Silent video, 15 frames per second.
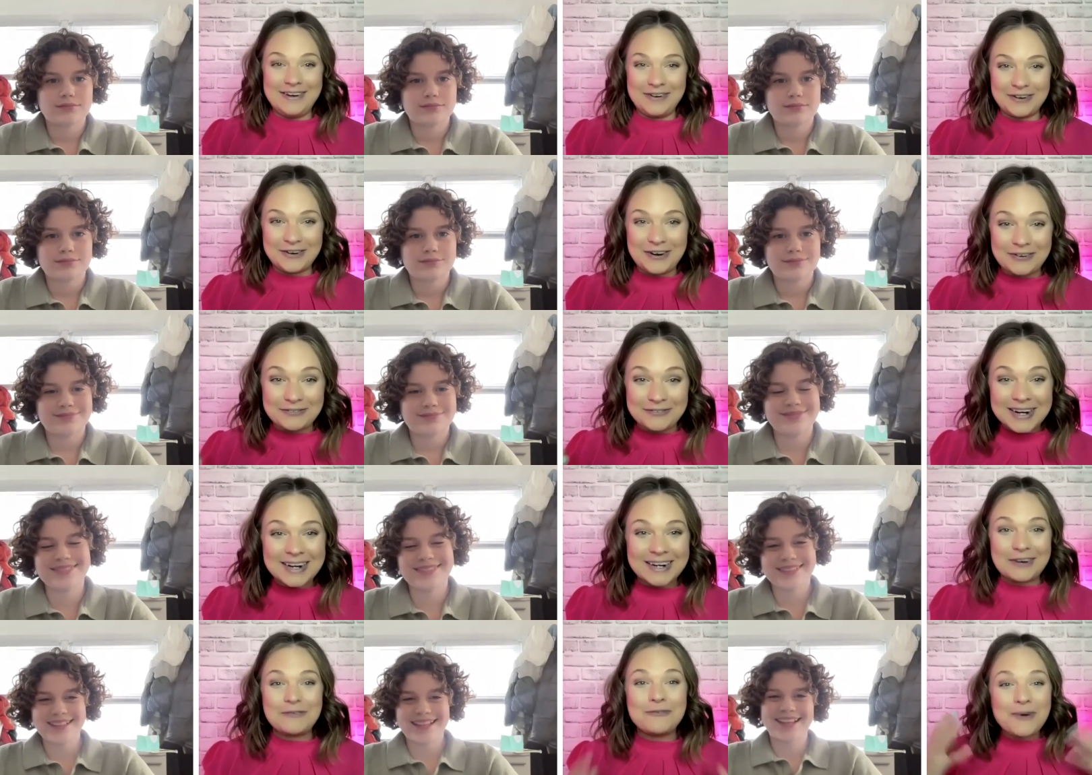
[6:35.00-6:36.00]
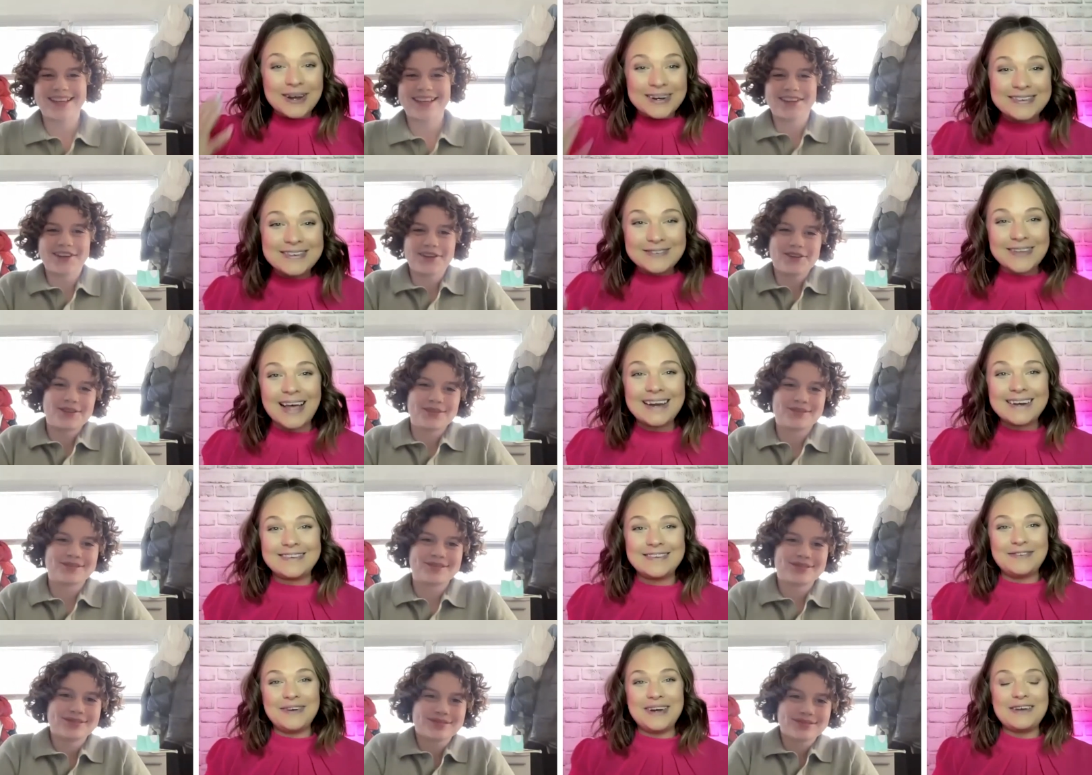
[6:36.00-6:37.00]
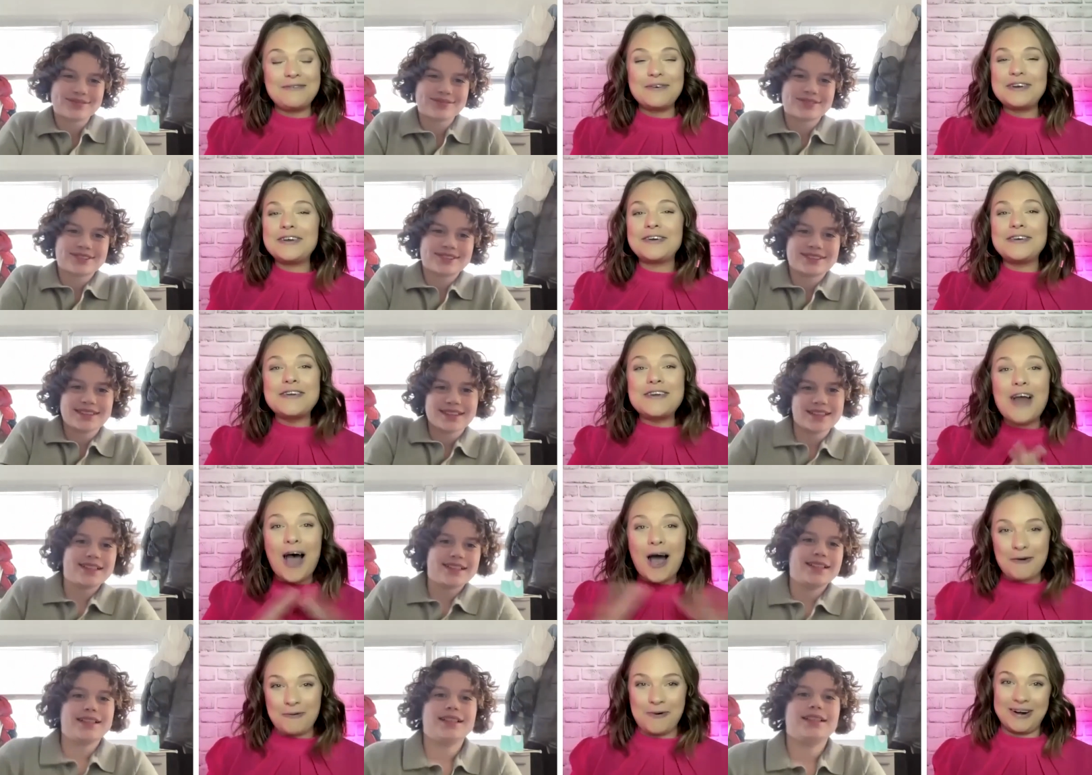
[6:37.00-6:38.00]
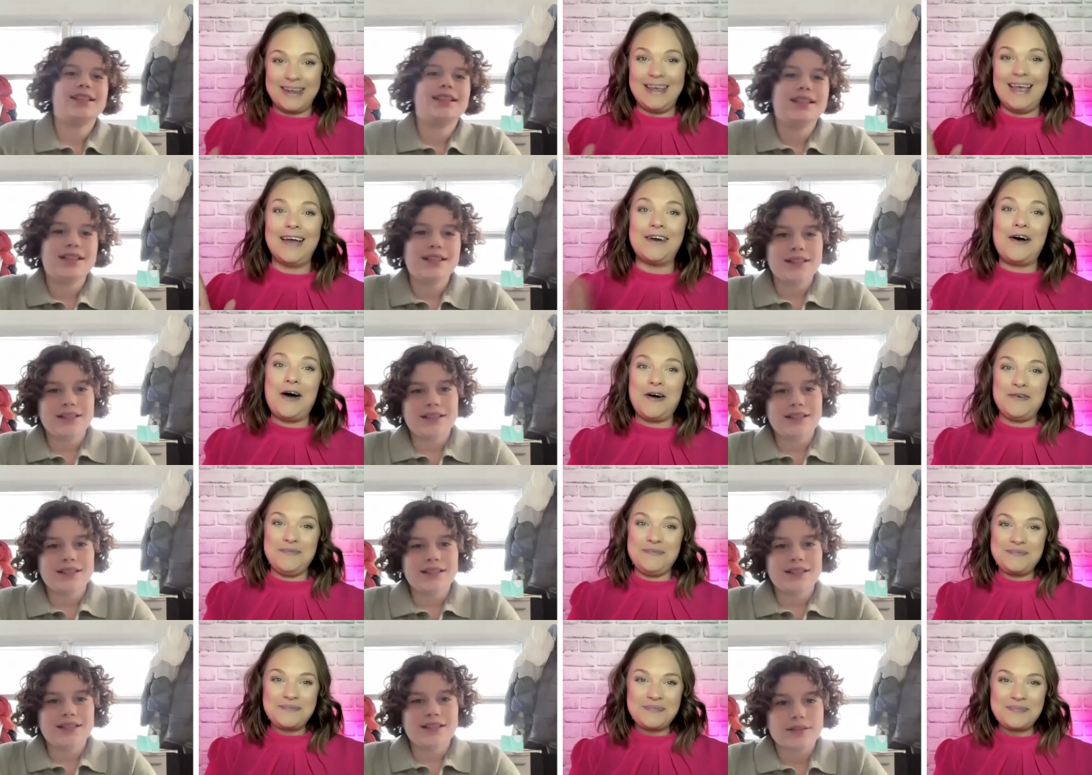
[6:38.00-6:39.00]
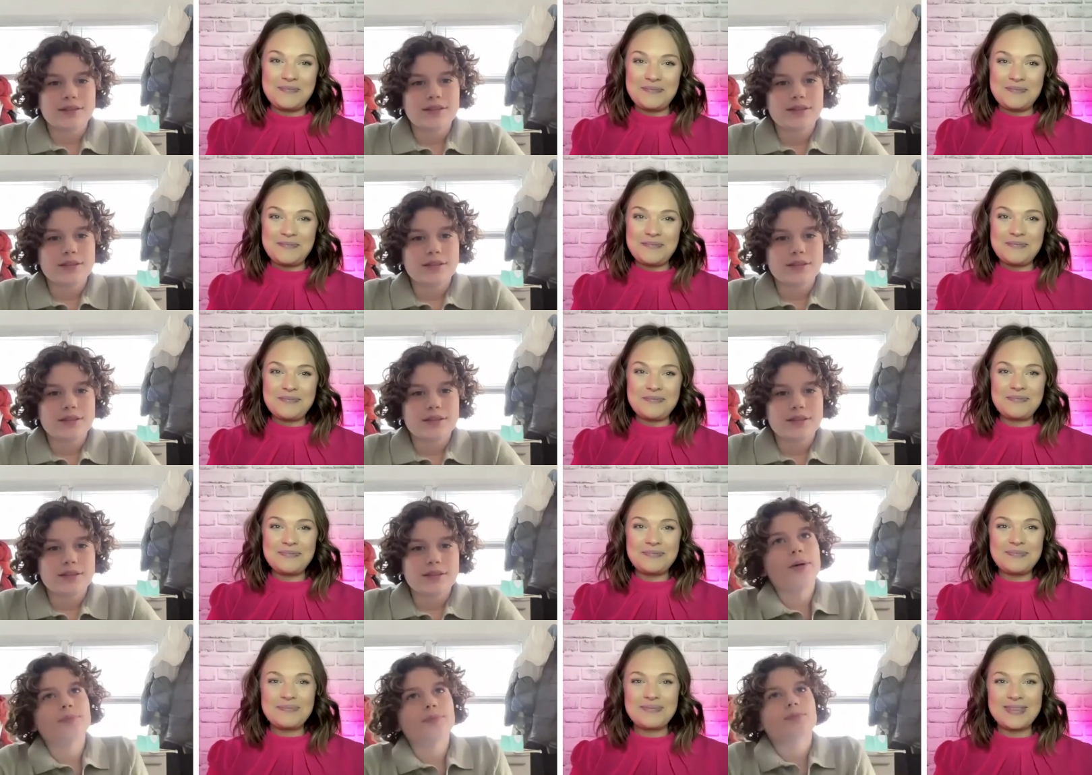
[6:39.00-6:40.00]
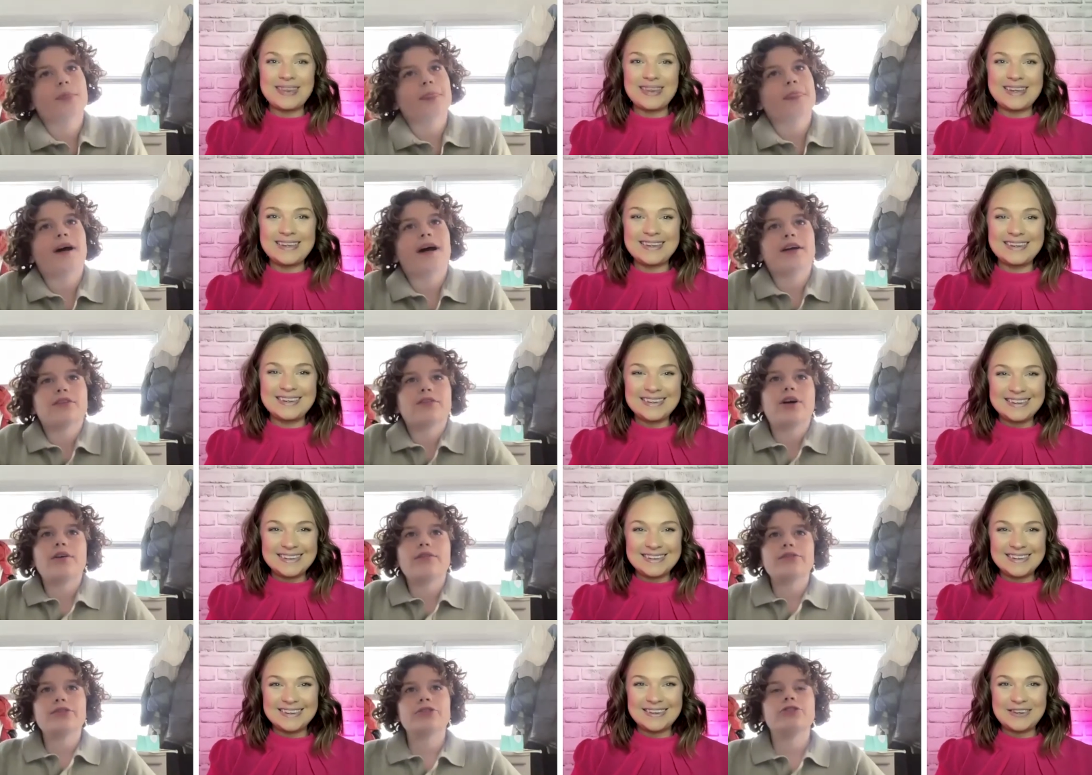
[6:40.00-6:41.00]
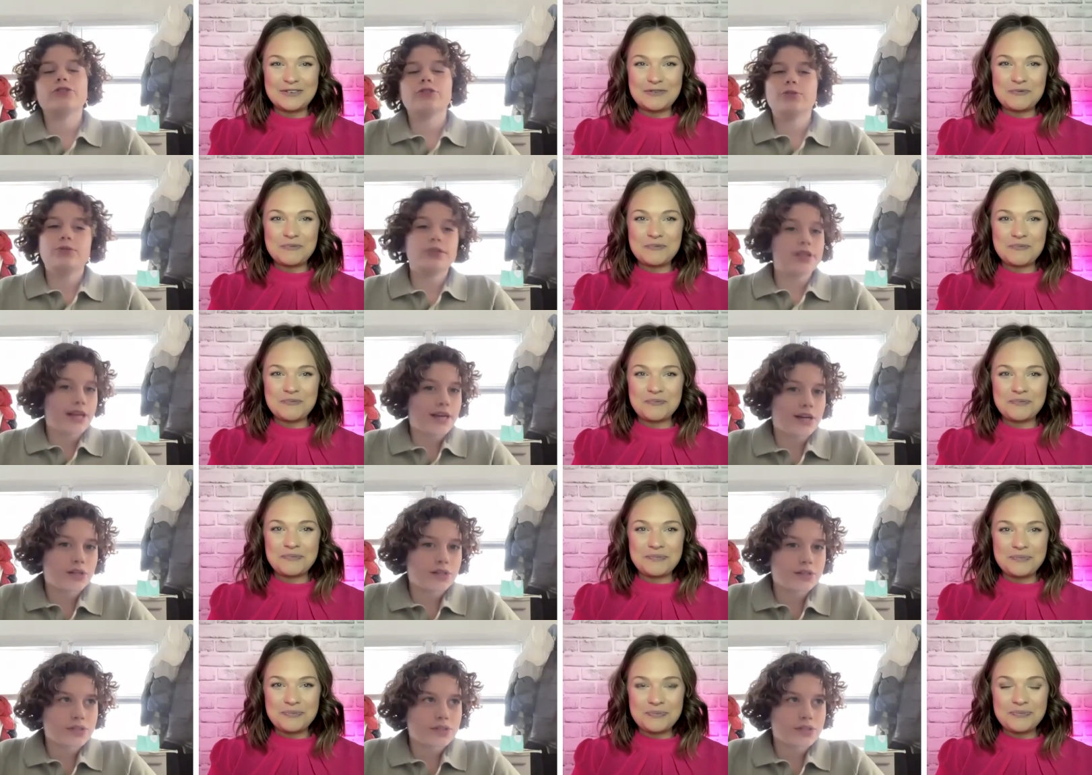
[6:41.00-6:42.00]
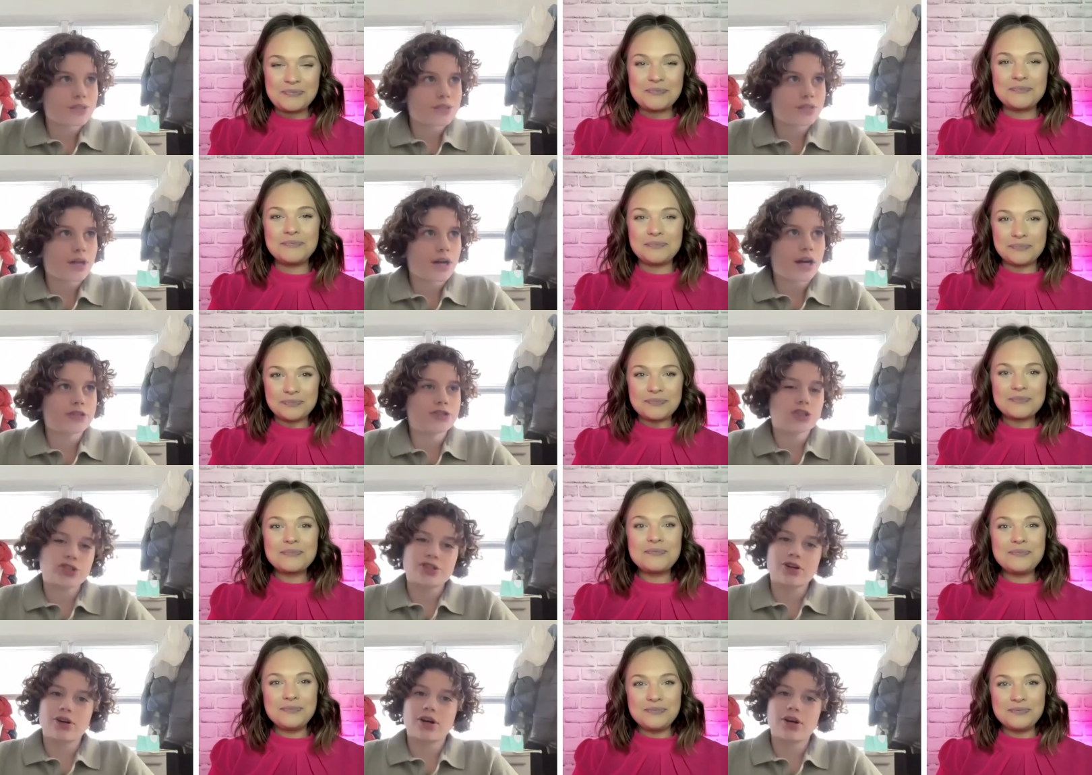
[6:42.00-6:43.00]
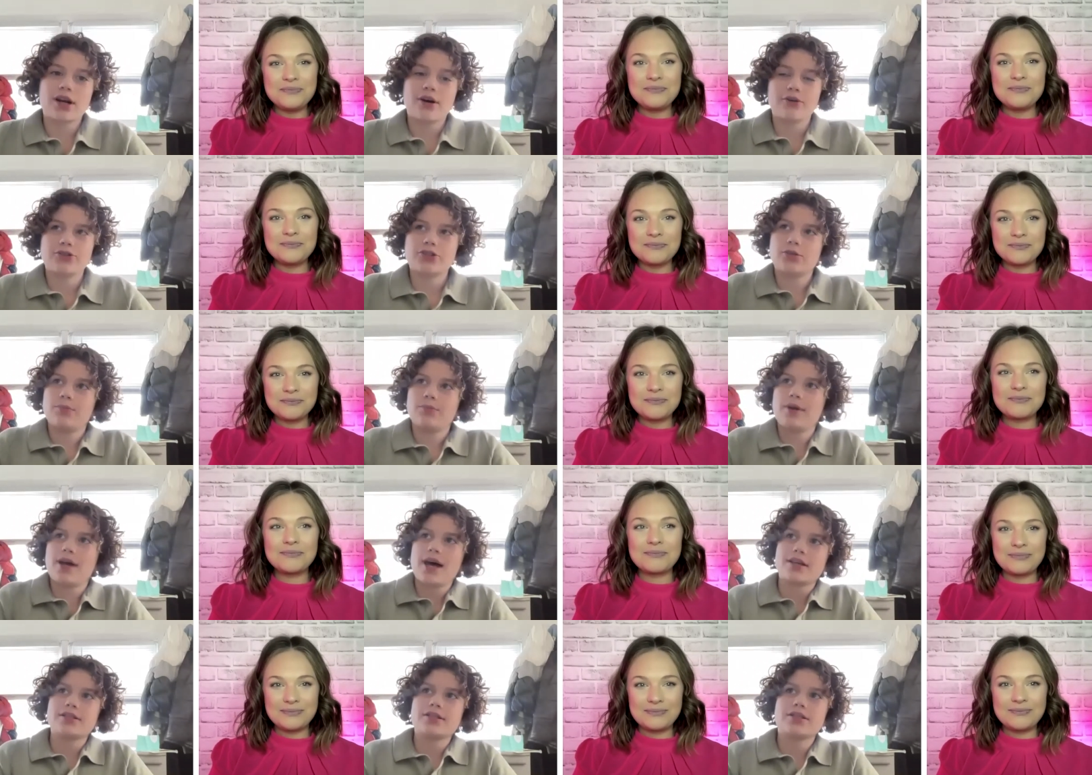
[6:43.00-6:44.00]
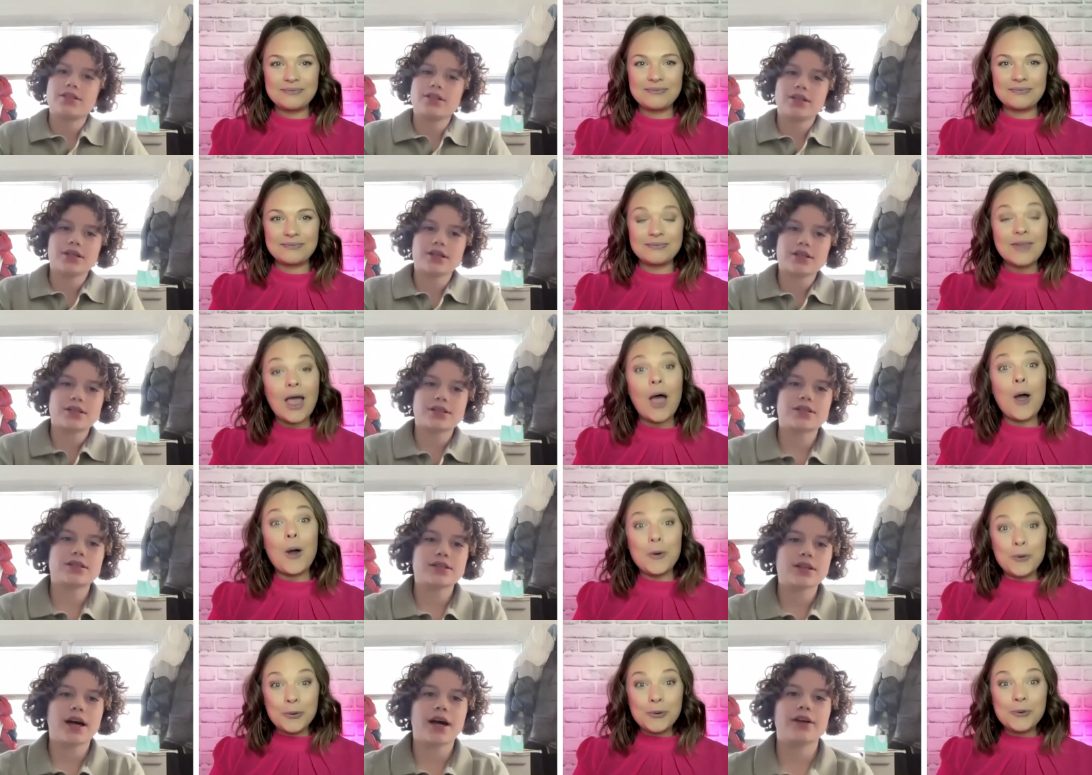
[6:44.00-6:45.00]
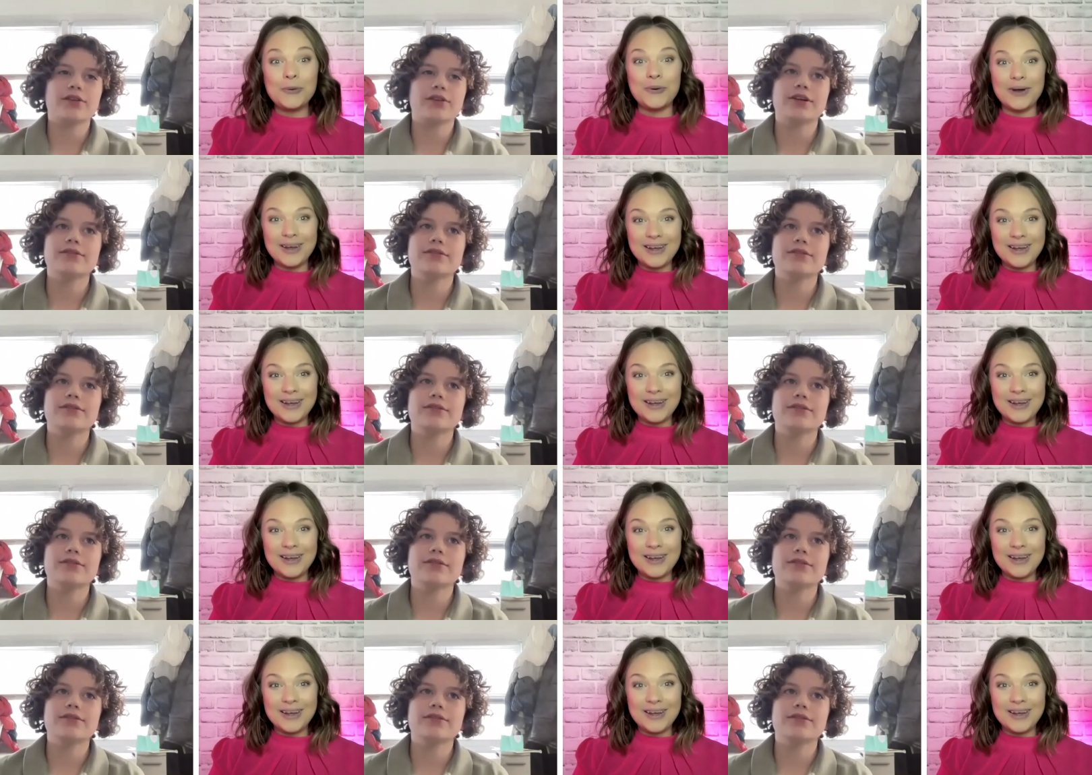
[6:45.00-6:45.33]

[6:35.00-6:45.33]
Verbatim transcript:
Speaker 1: in your career. What do you like doing when you're not working at all?
Speaker 2: I love to do dance. I just started out in gymnastics.
Speaker 1: I love